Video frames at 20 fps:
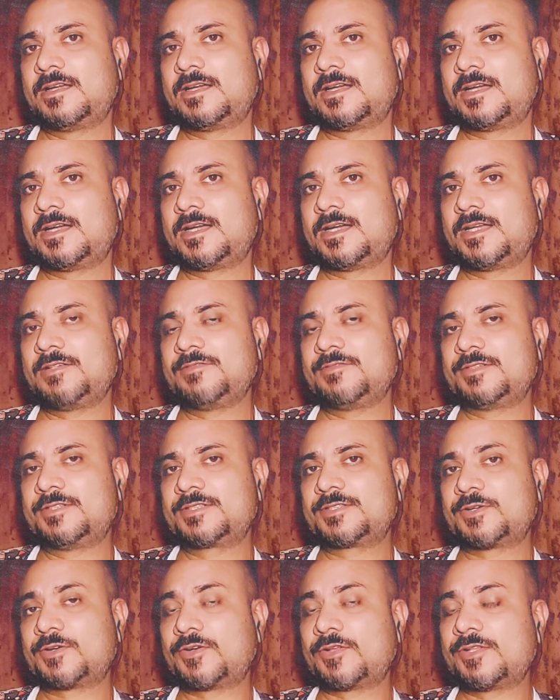I
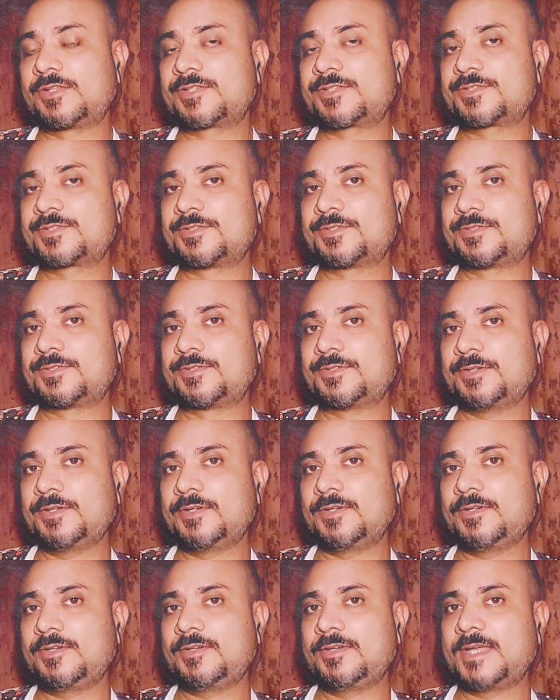was also
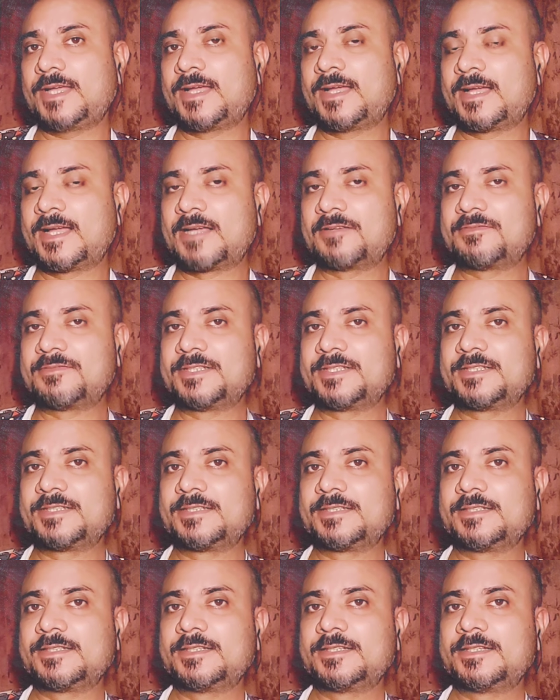
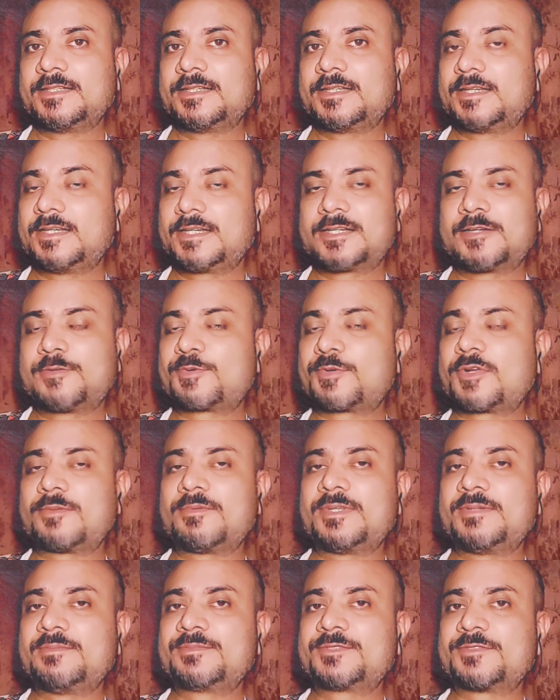having little
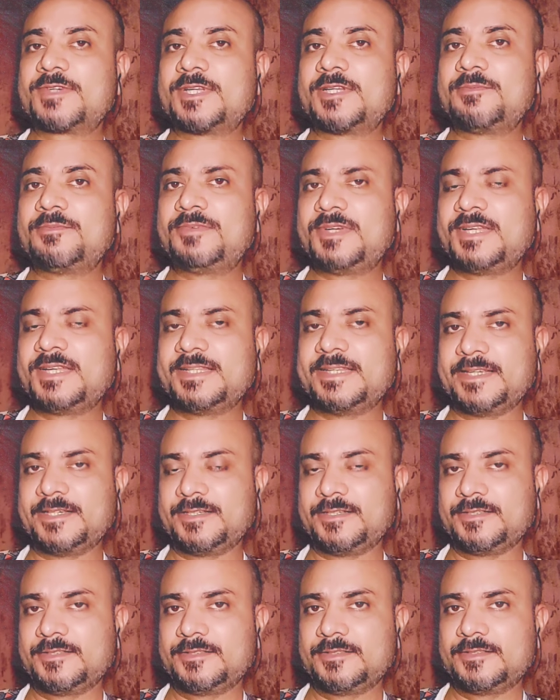problems while
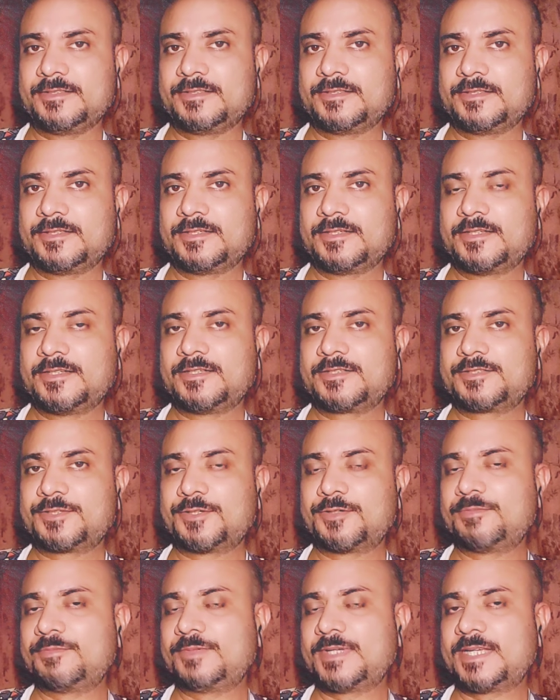breathing.
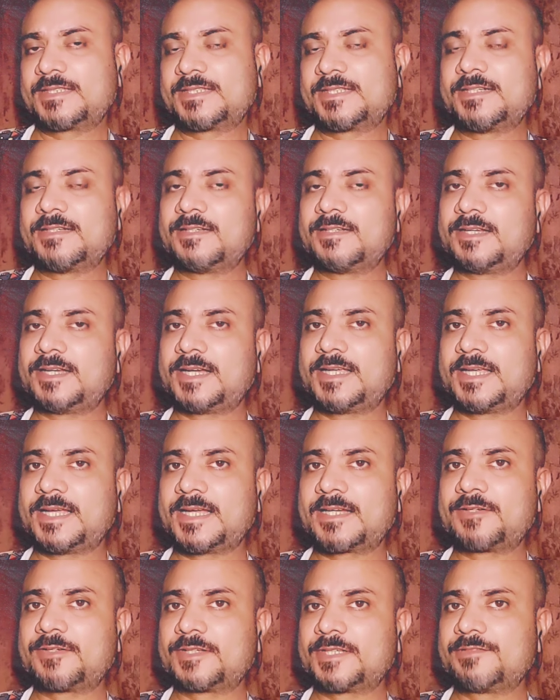So as in I
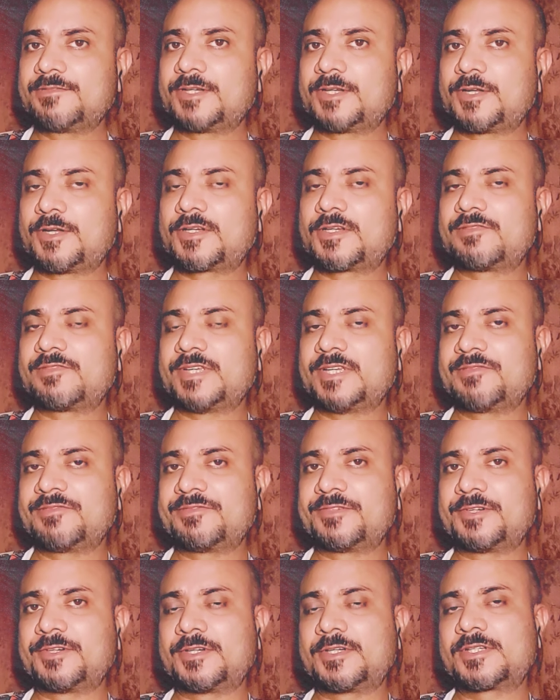had to give a lot of
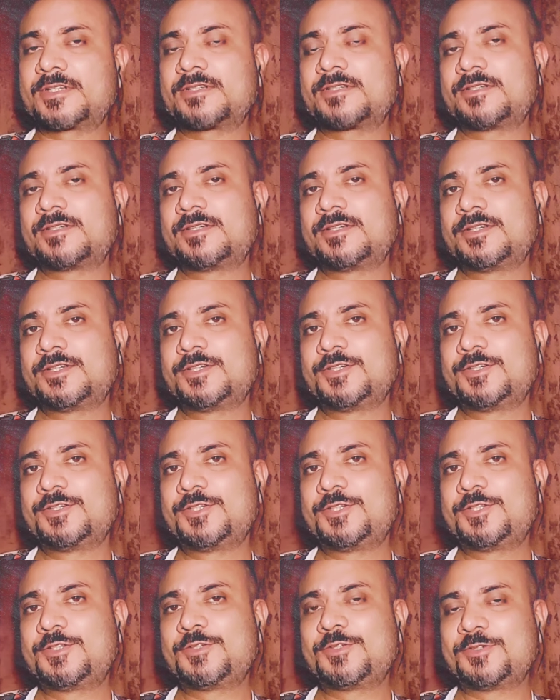effort
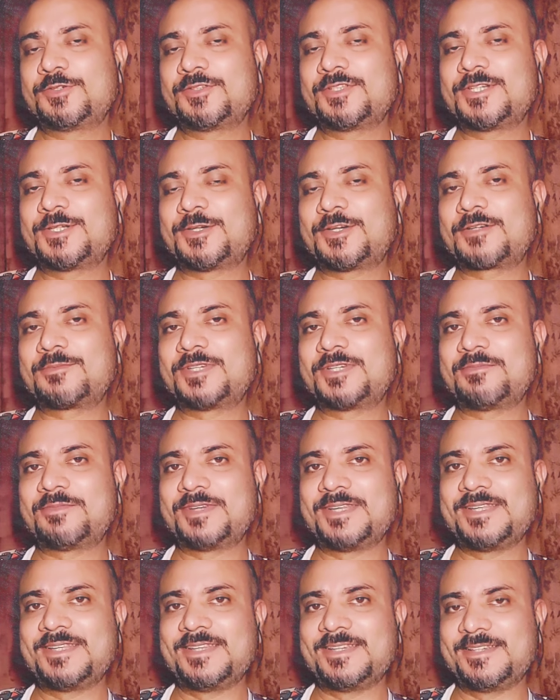to do the normal
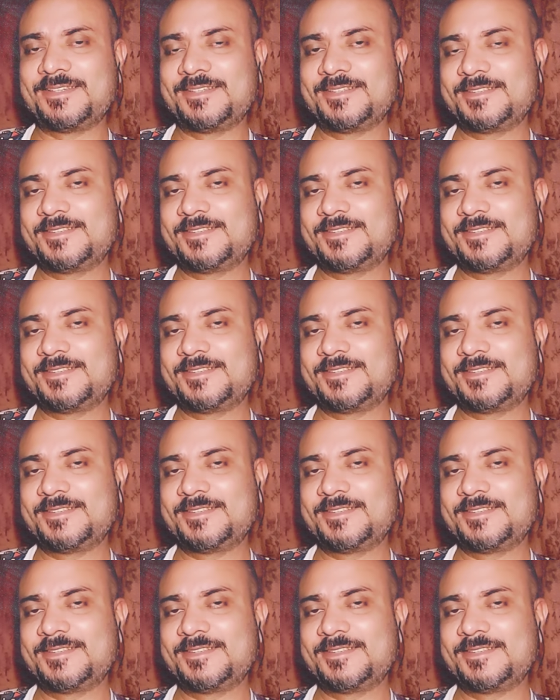breathing.